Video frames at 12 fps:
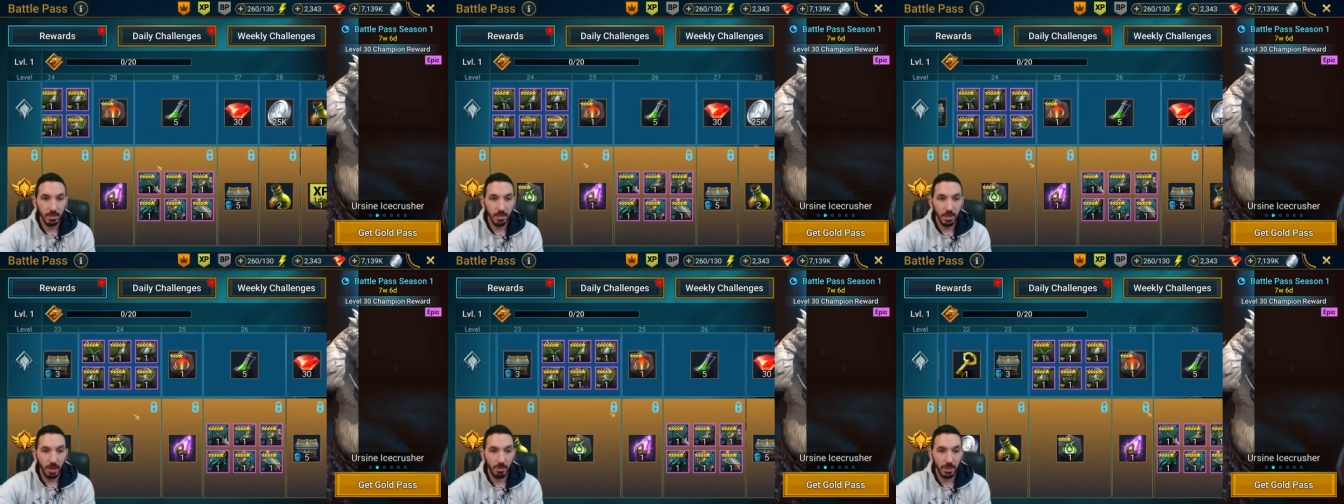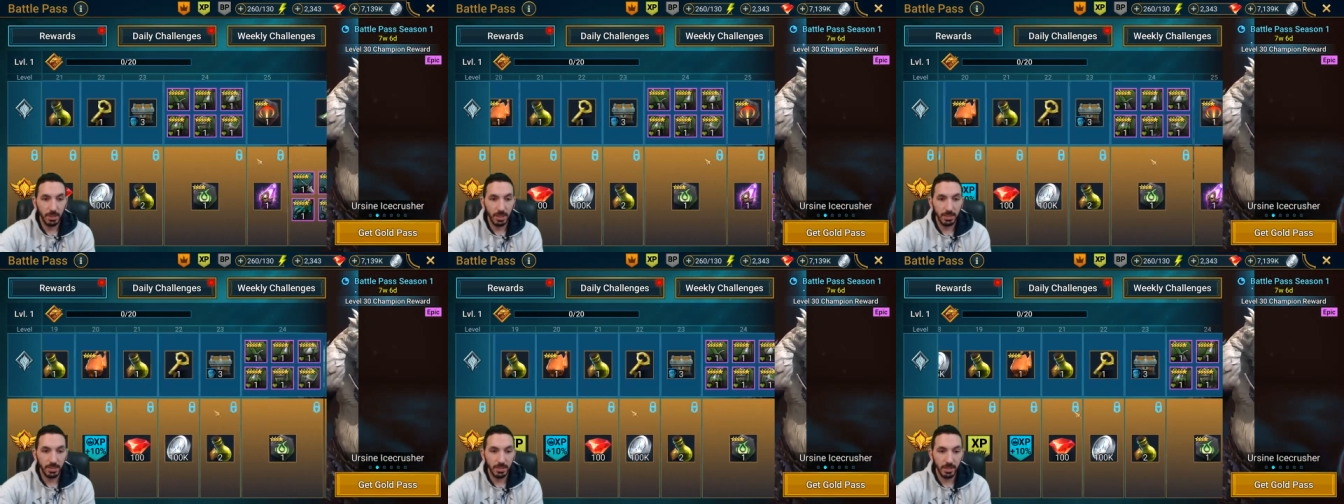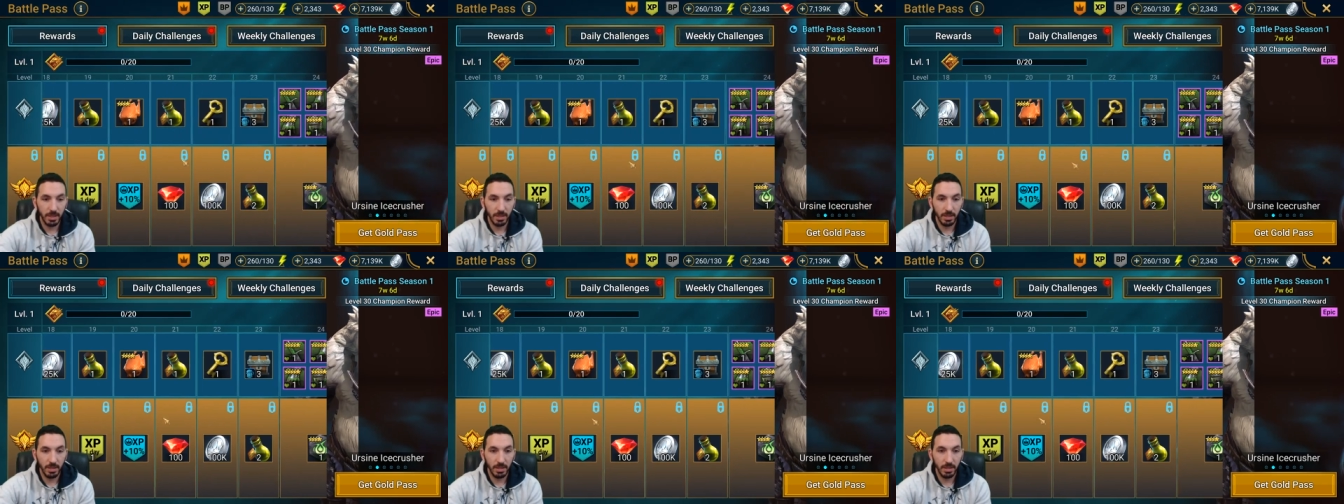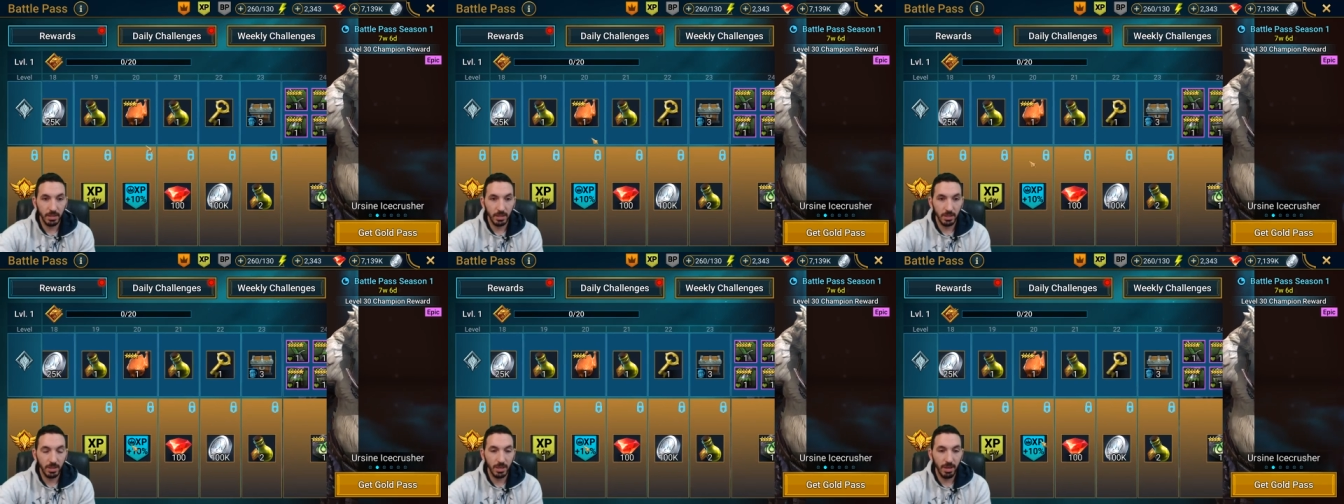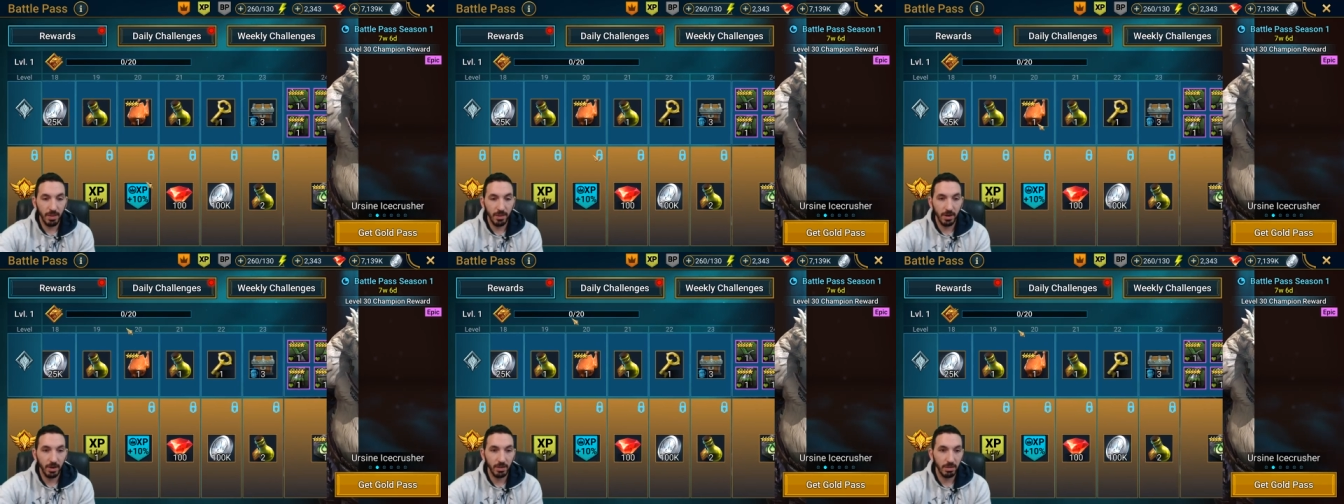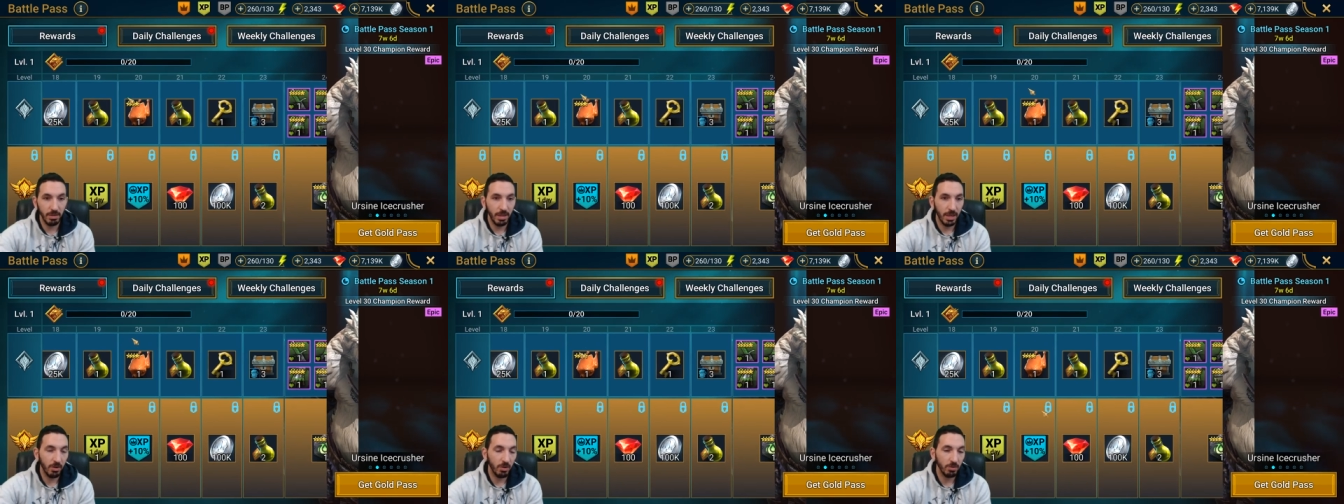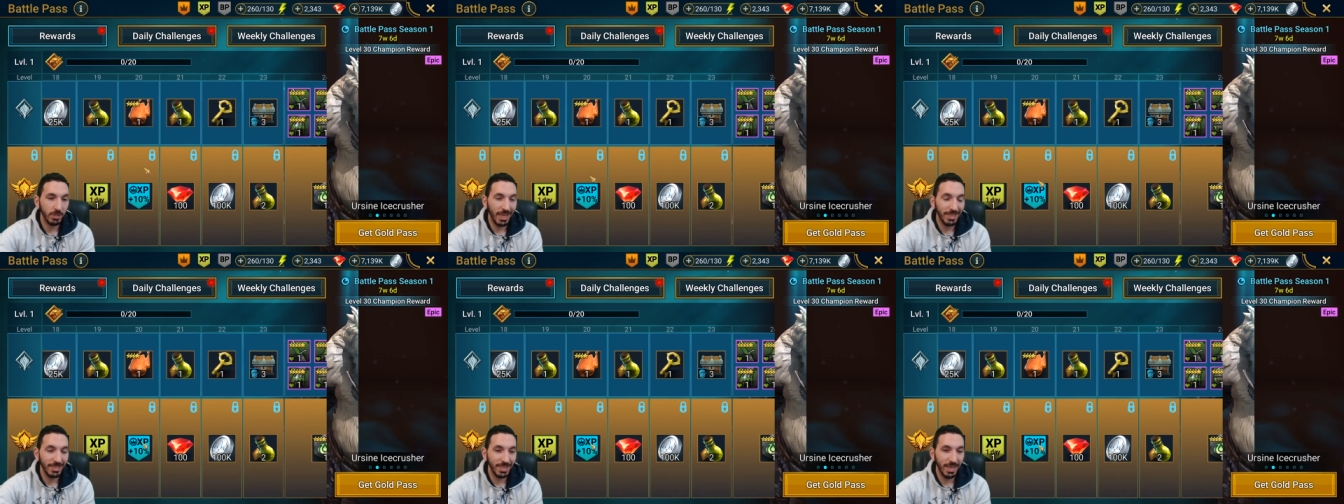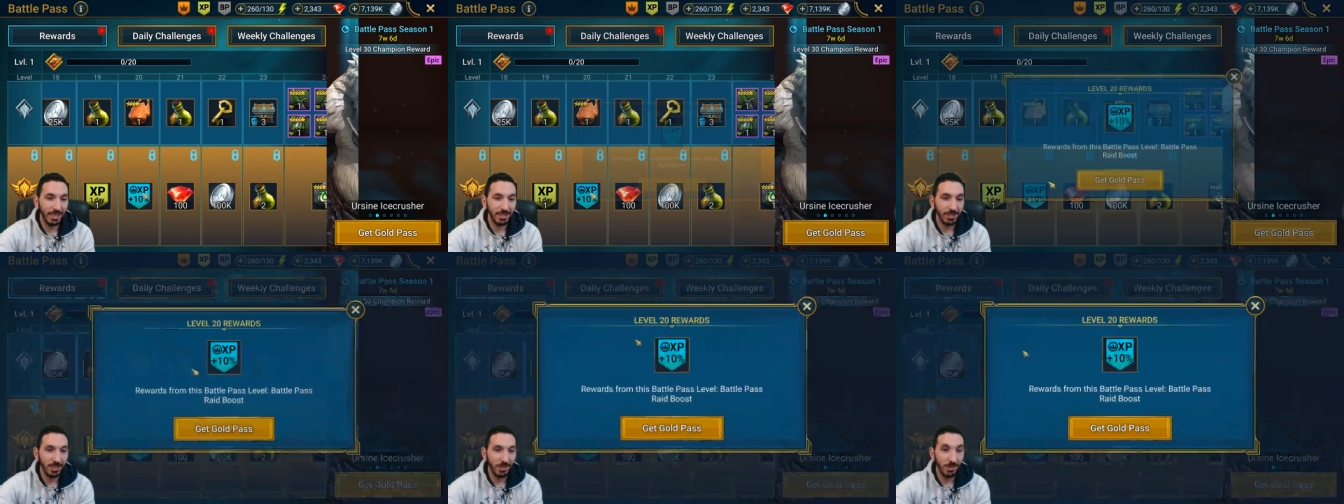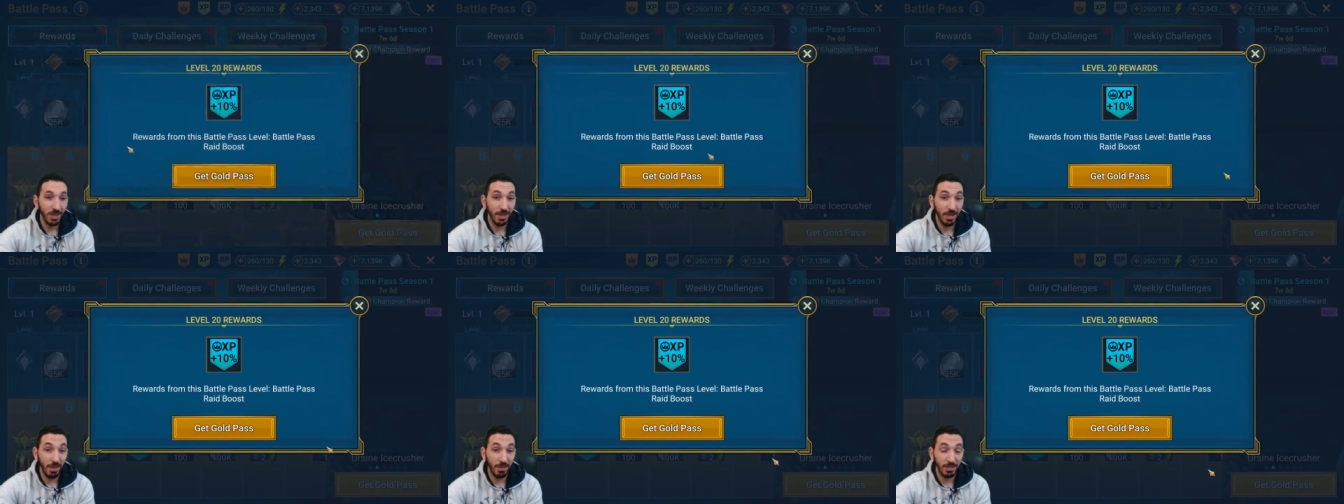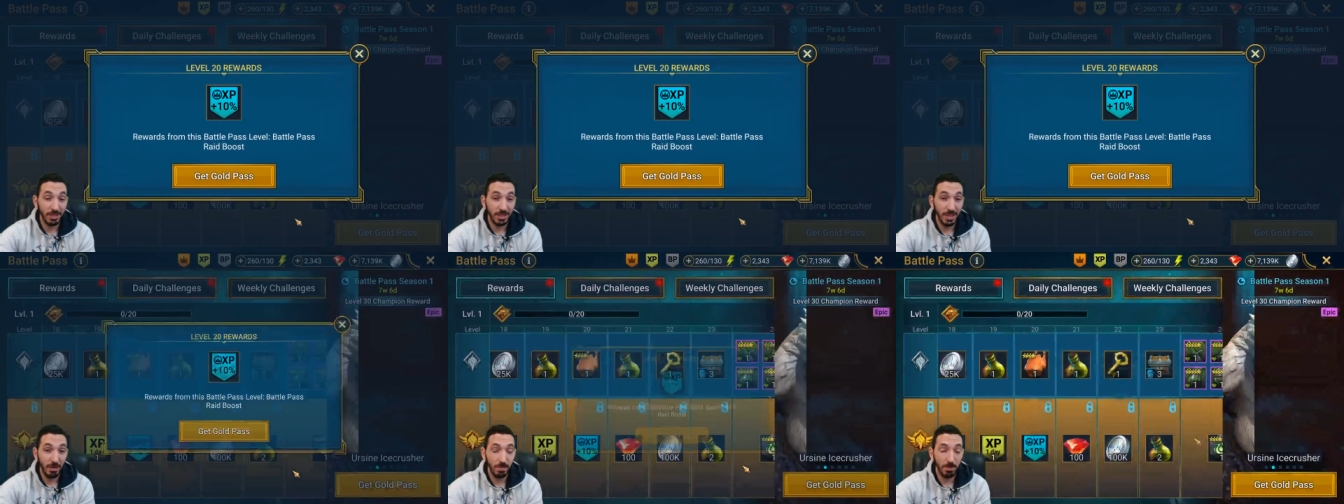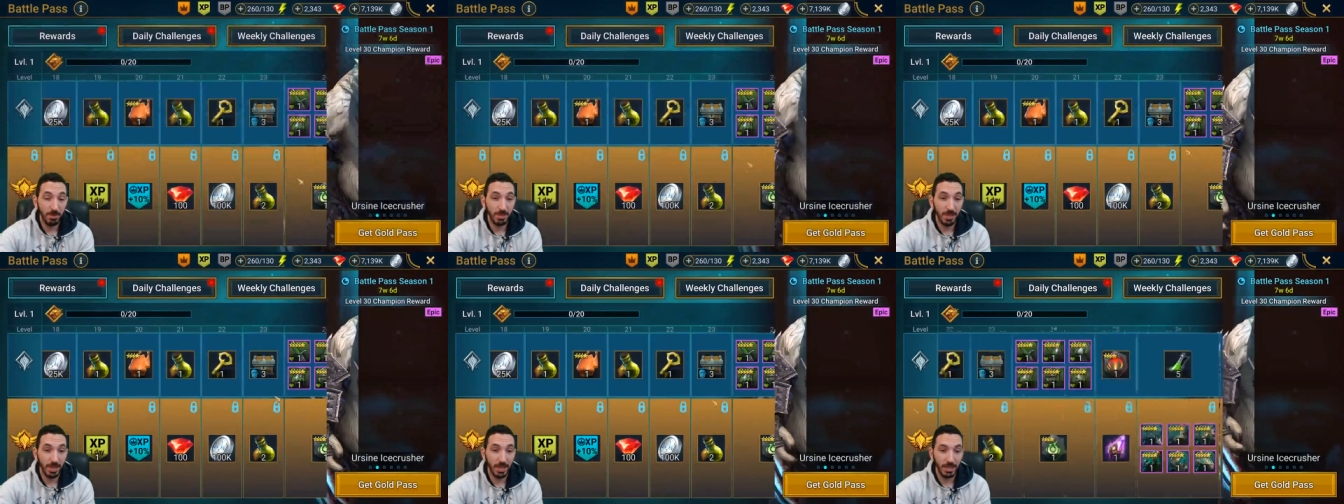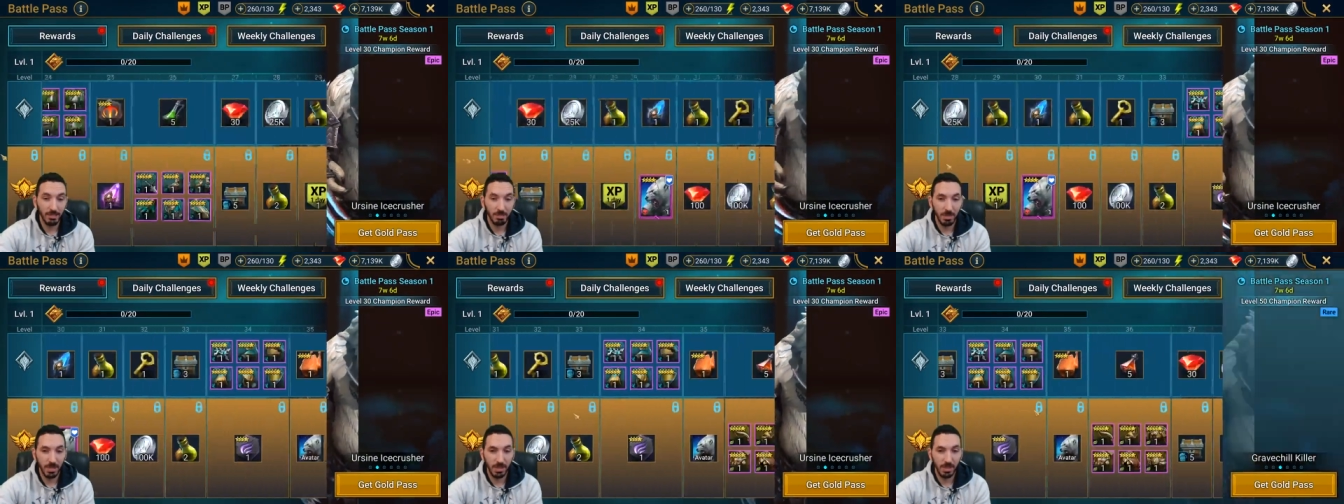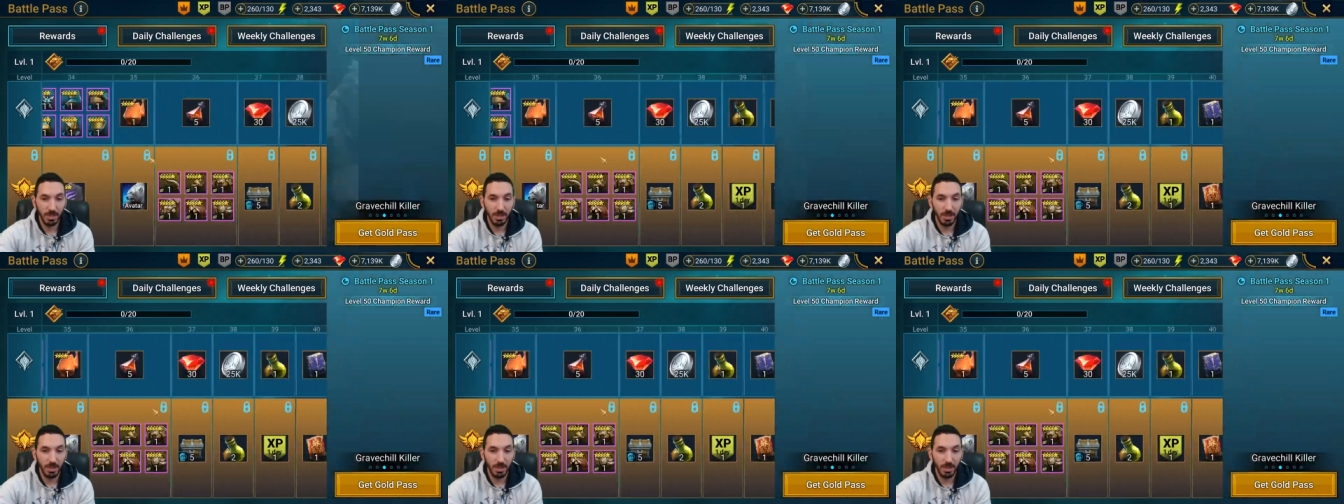How many days is it? Need another, I don't know, 10 days to get another 10% XP.